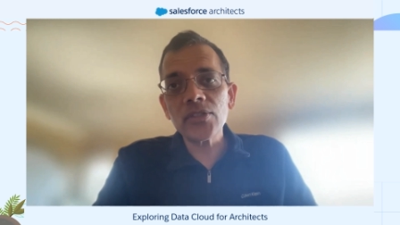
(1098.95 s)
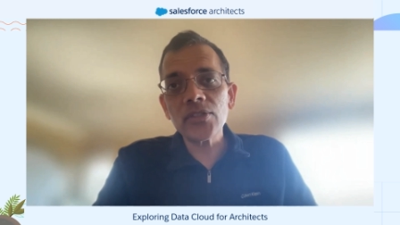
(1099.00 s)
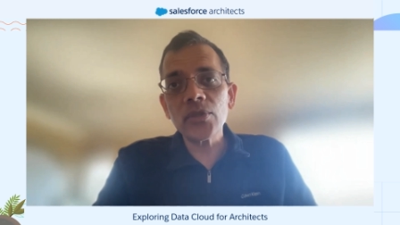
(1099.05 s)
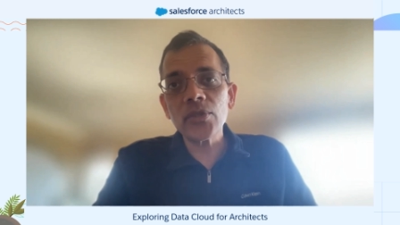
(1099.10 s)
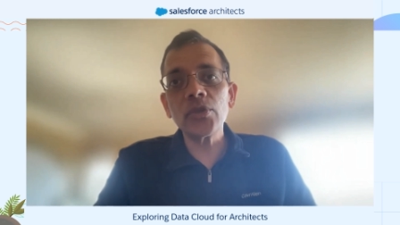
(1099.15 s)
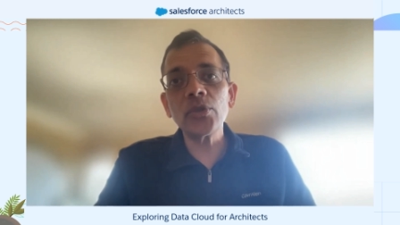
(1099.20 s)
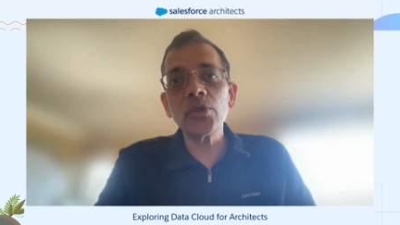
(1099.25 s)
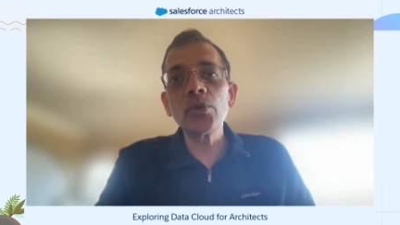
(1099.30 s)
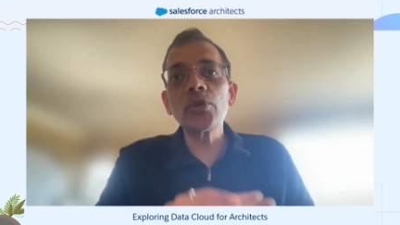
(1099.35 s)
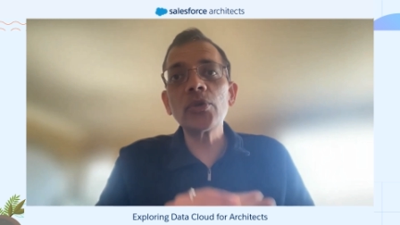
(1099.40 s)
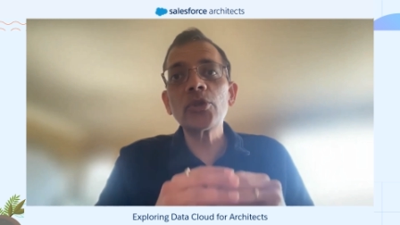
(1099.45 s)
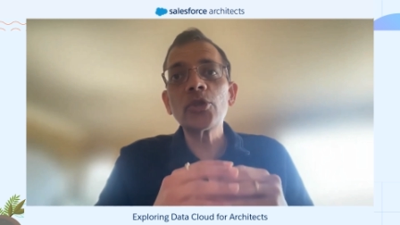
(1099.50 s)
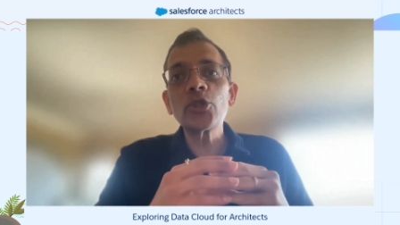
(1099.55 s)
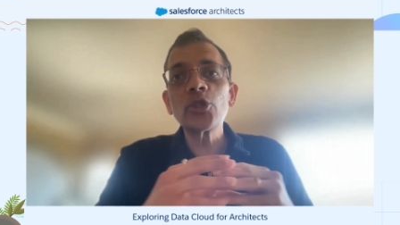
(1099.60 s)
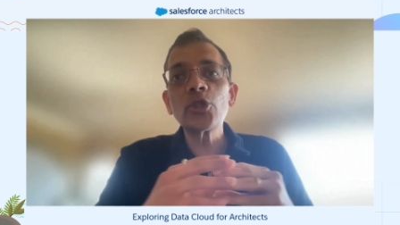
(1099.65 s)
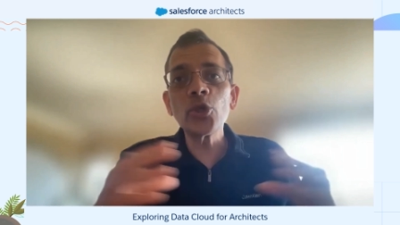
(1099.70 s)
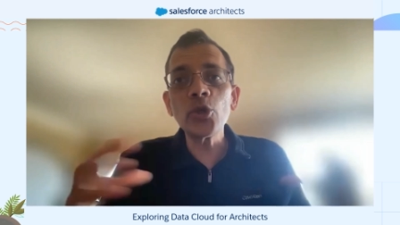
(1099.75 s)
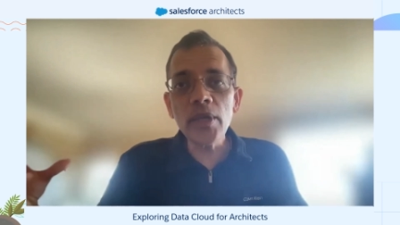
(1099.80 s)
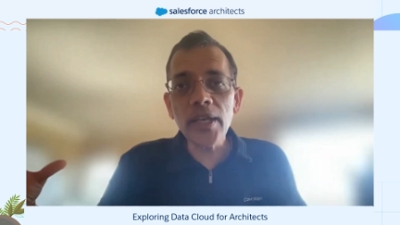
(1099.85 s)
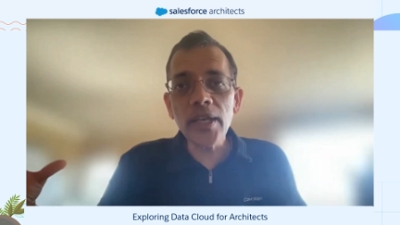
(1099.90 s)
So you could
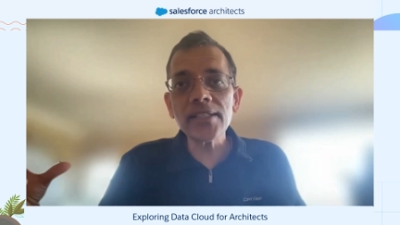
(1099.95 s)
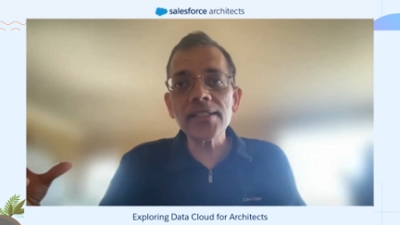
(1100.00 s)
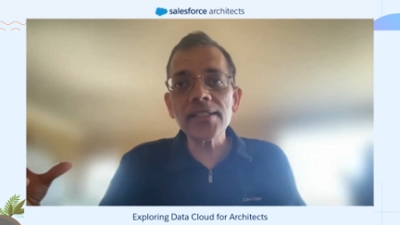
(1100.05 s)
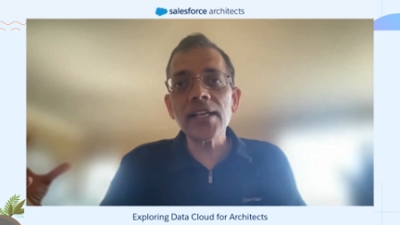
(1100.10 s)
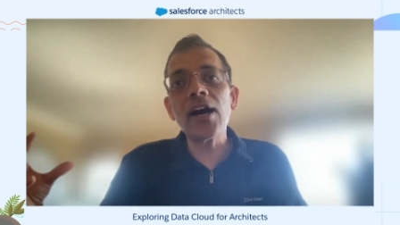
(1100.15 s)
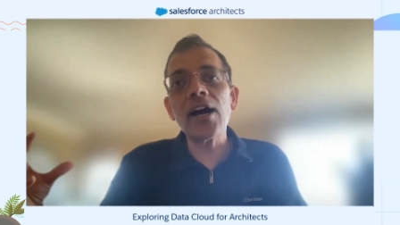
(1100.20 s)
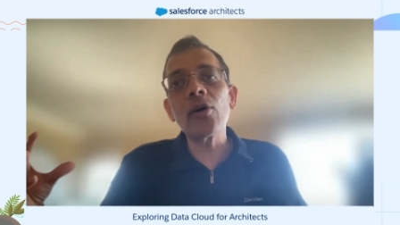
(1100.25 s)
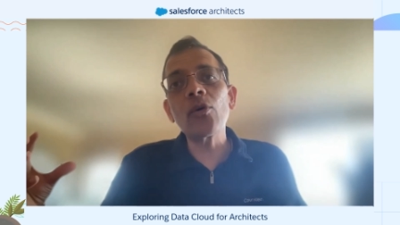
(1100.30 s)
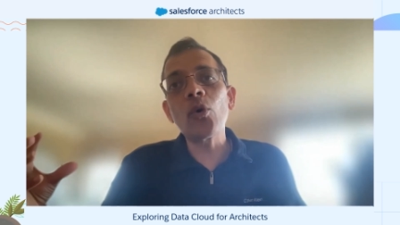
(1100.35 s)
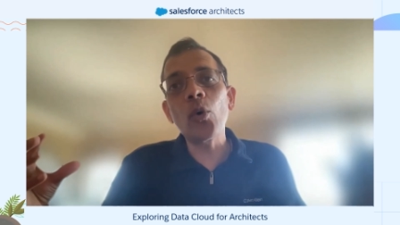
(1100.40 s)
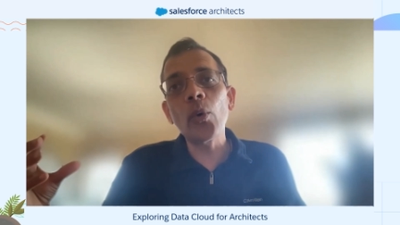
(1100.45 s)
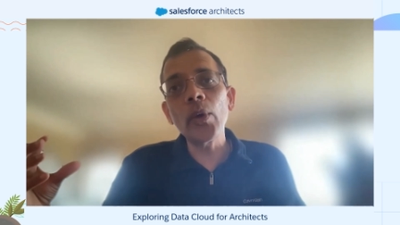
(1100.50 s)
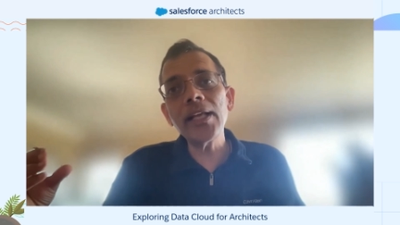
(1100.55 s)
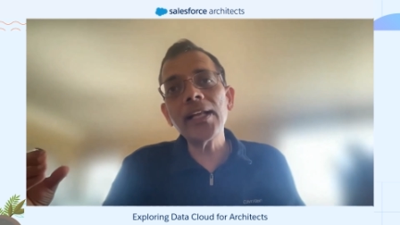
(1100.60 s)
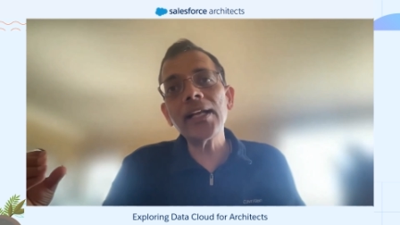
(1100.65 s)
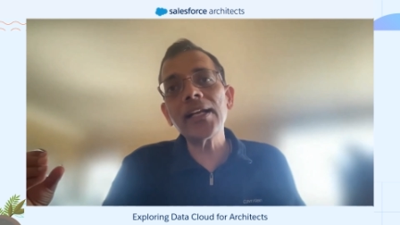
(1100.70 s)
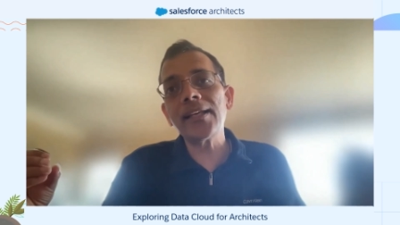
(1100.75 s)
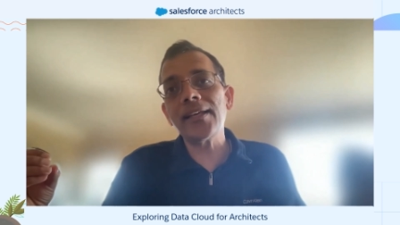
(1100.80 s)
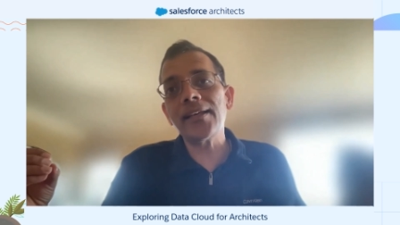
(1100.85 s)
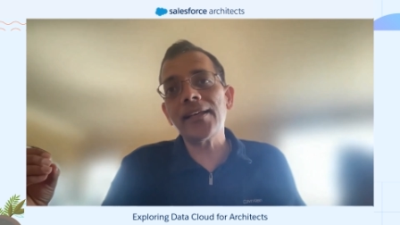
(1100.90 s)
showcase how
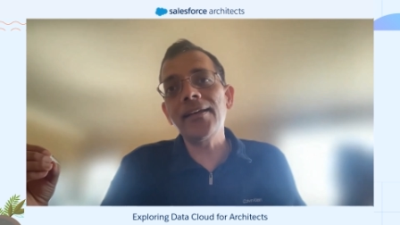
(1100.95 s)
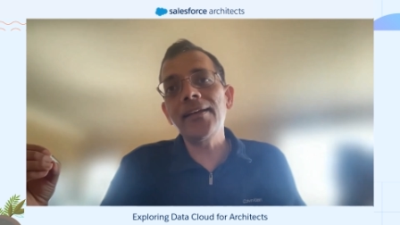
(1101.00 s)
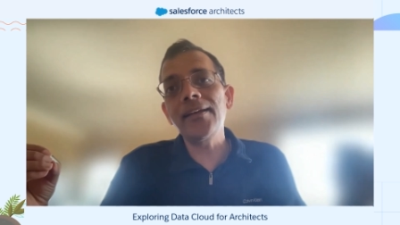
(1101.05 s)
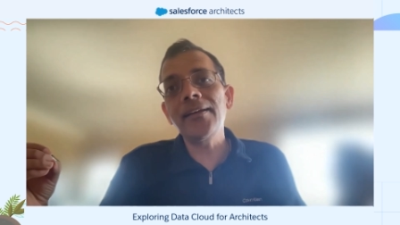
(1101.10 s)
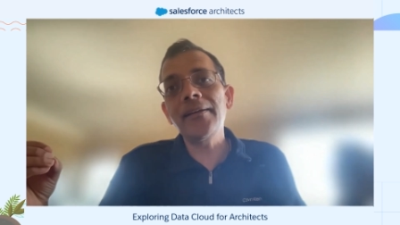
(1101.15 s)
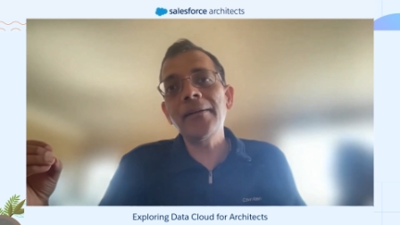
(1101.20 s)
quickly